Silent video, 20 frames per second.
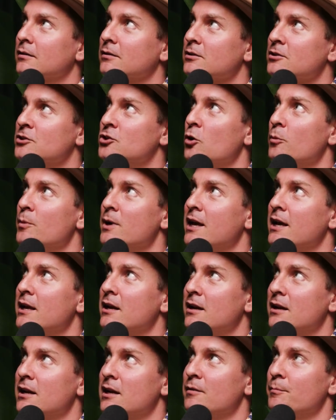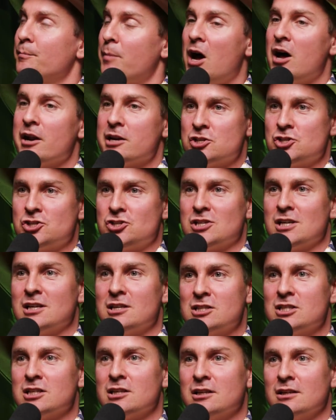dominated and punished
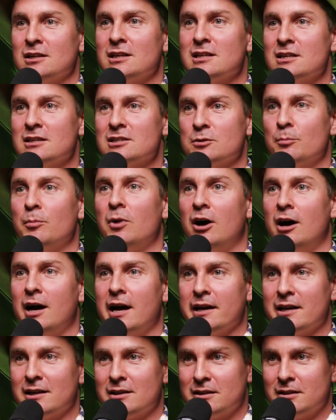into needing to buy.